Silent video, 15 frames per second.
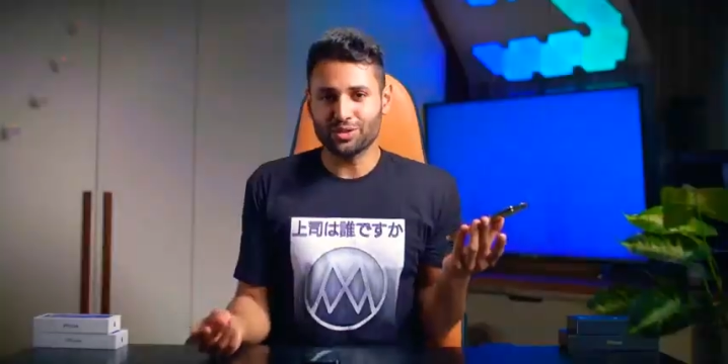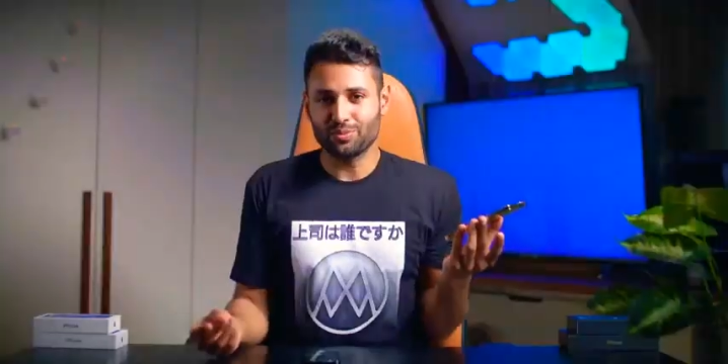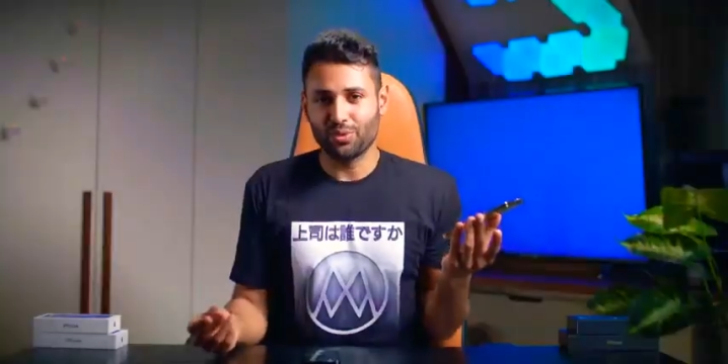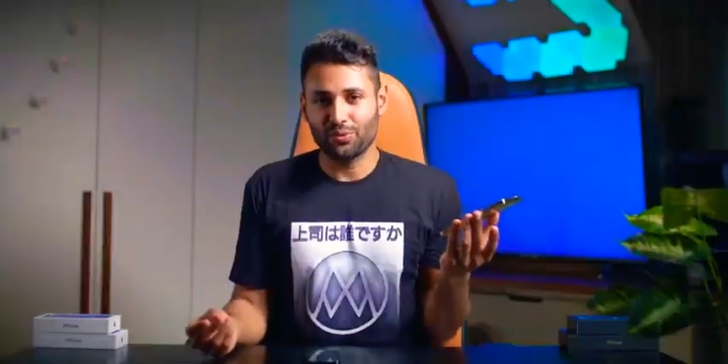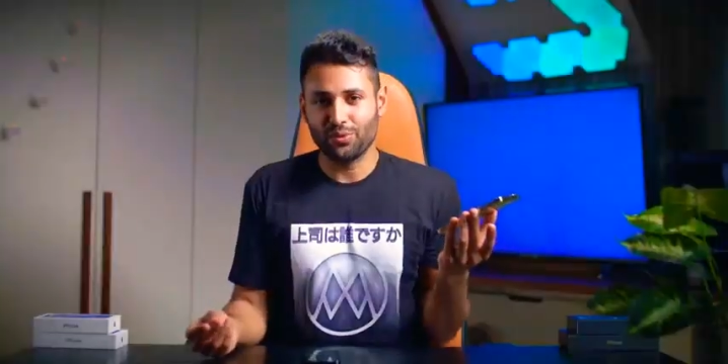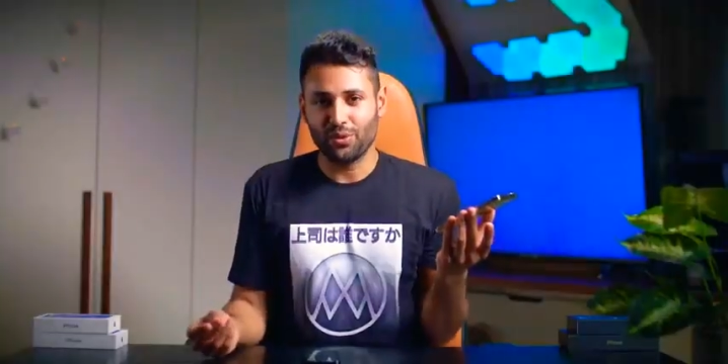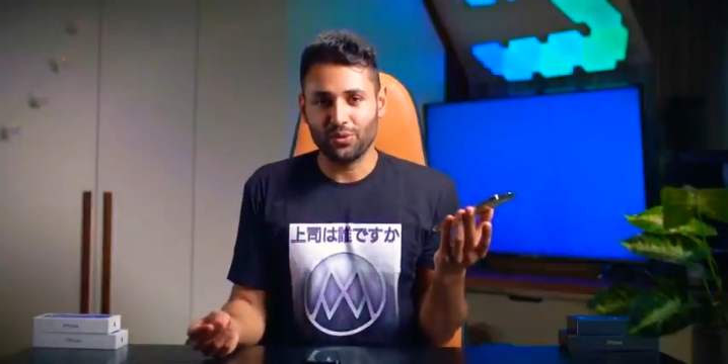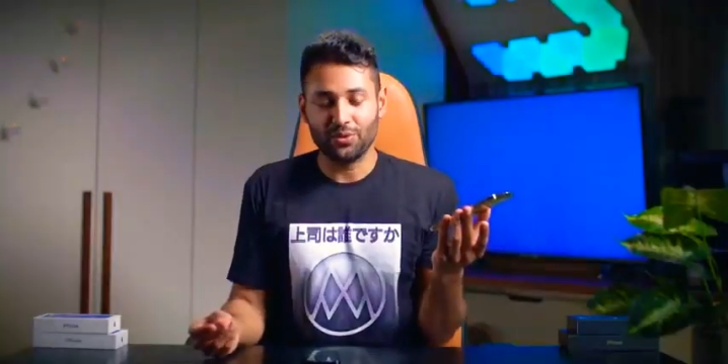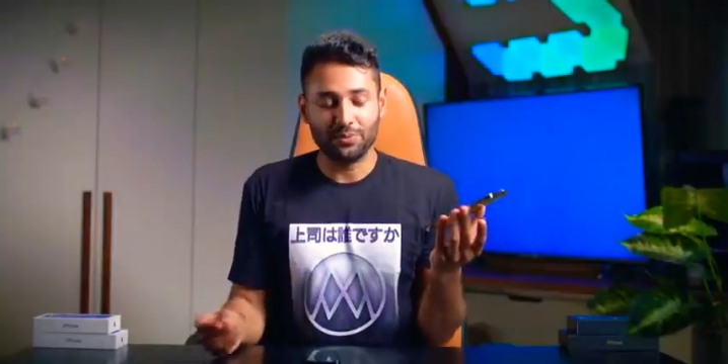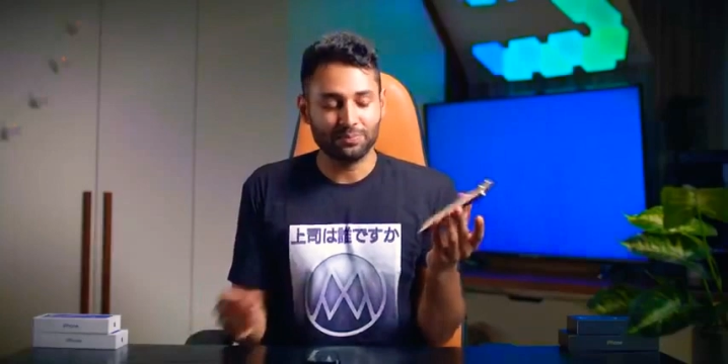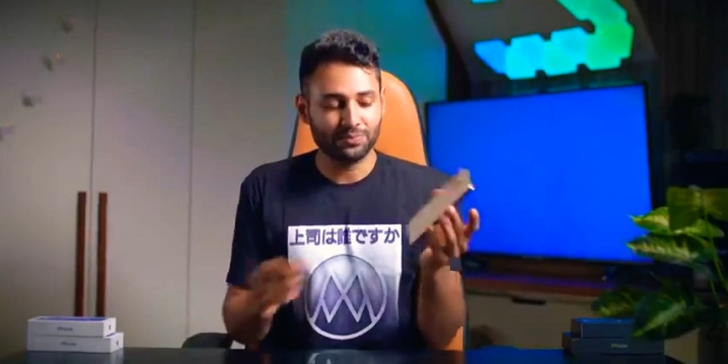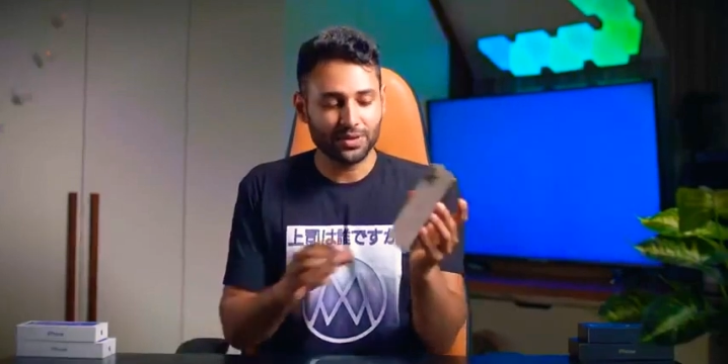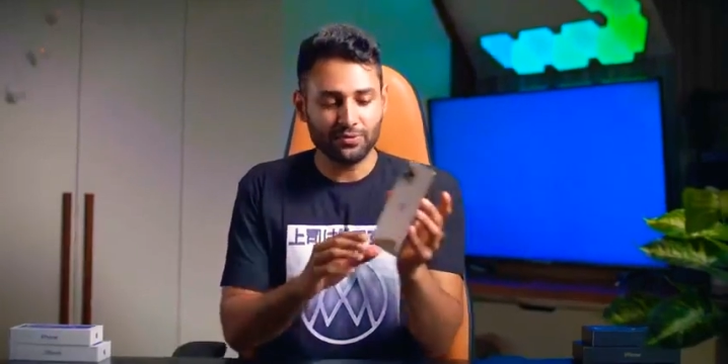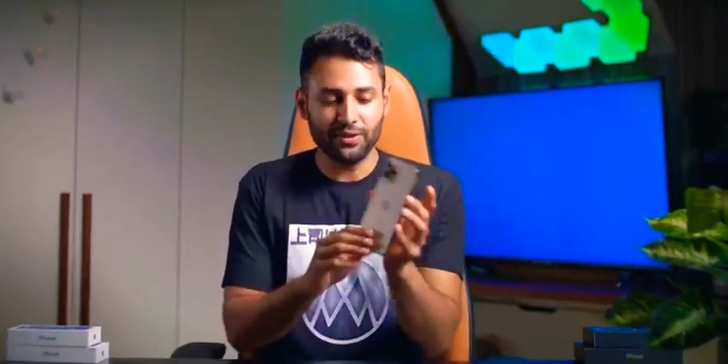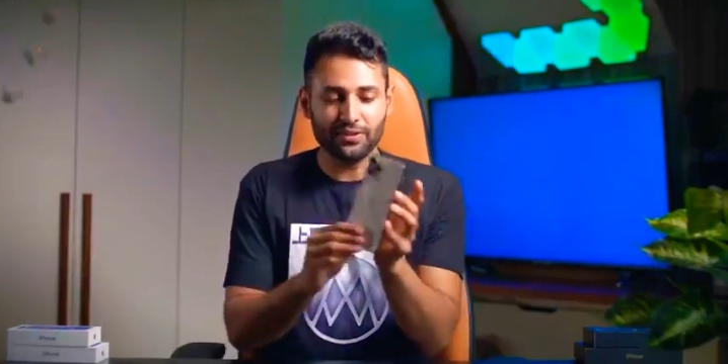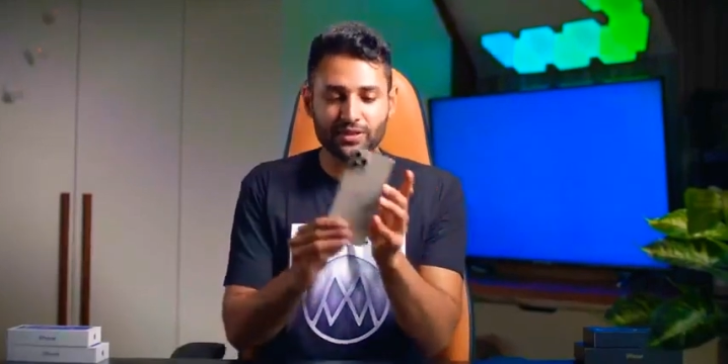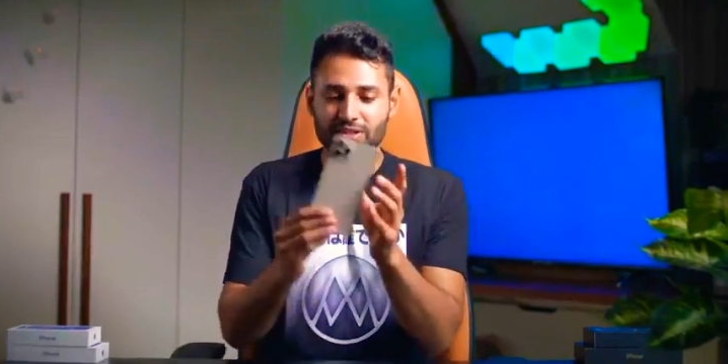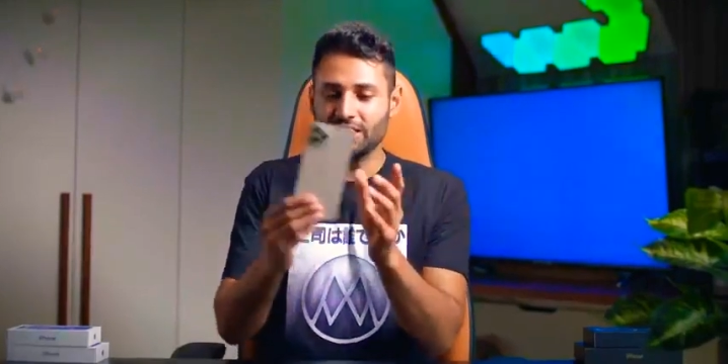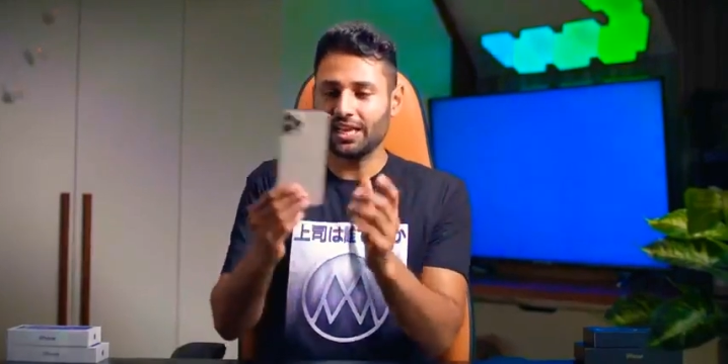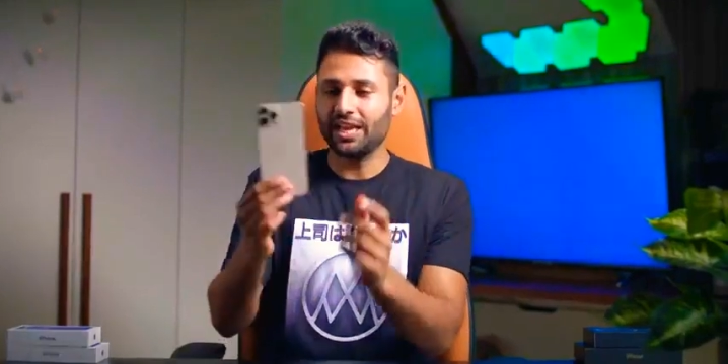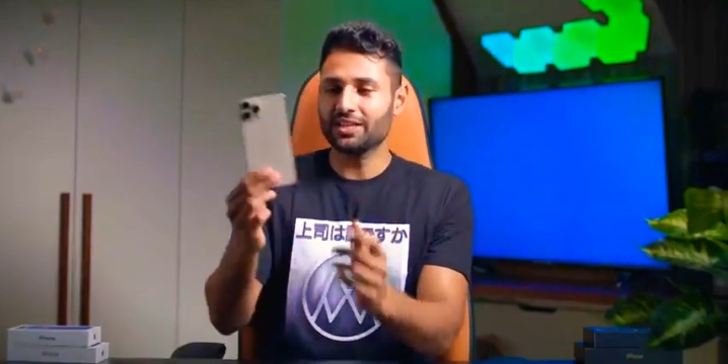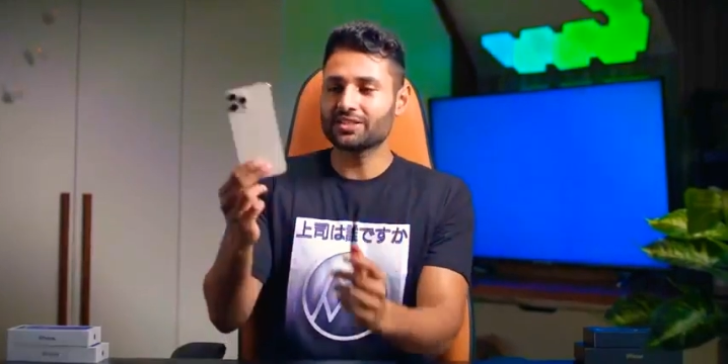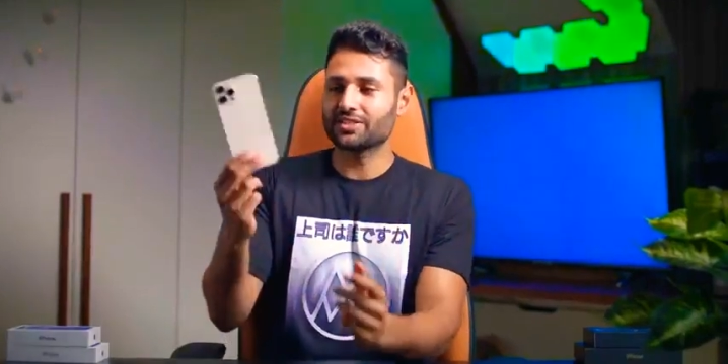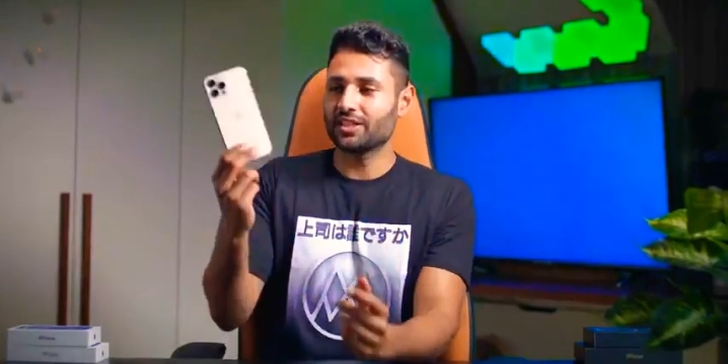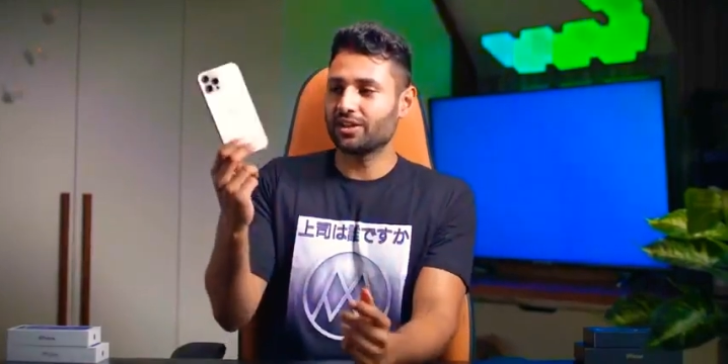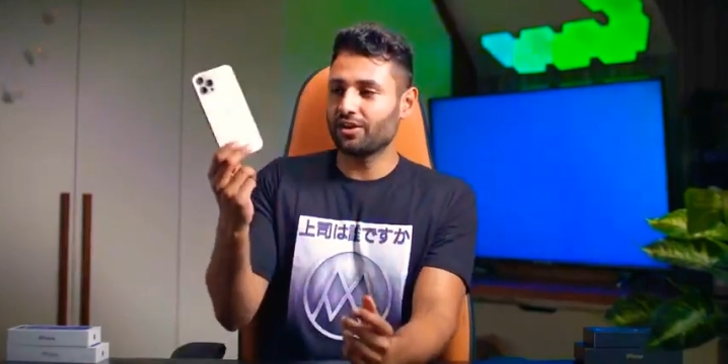a small phone. In fact, this thing has the